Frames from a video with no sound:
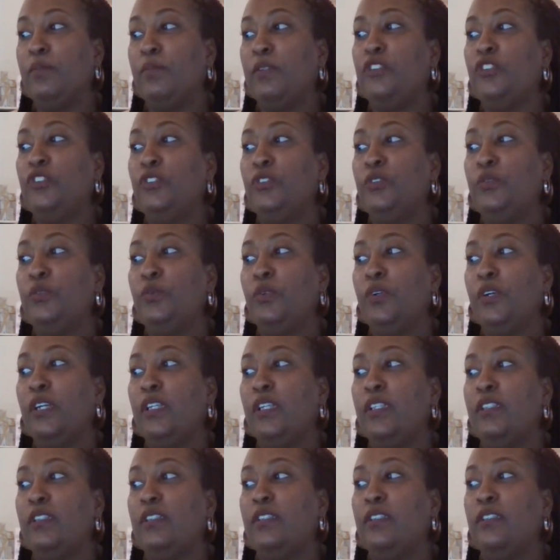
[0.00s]
but you
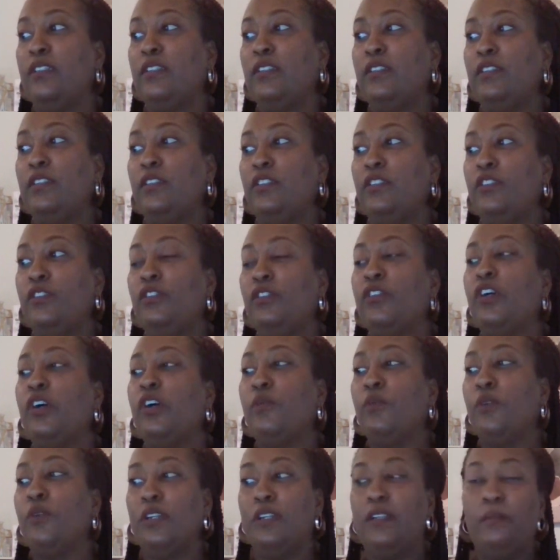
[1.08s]
don't
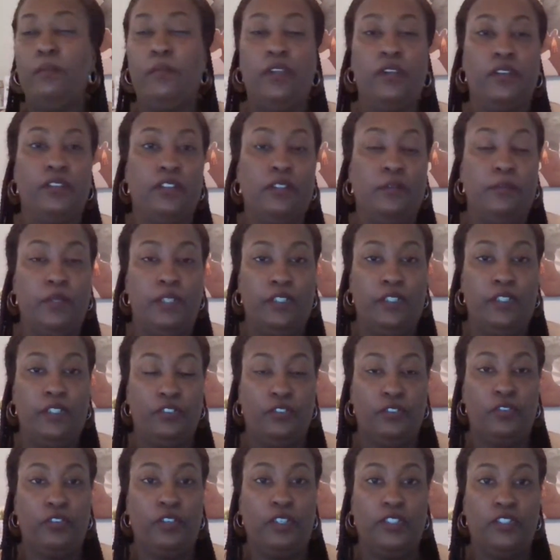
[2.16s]
want the marriage to be
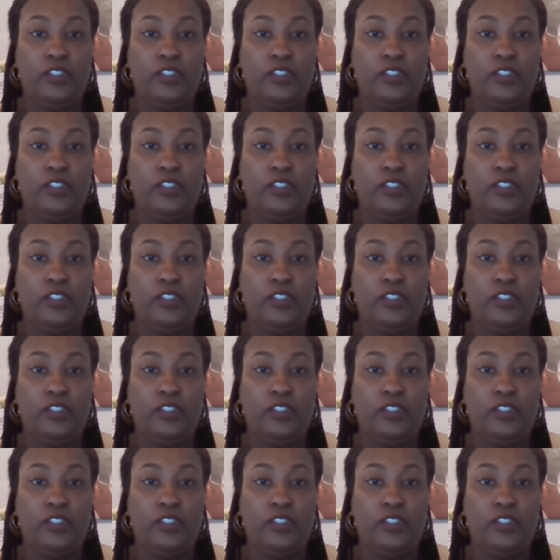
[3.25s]
destroyed.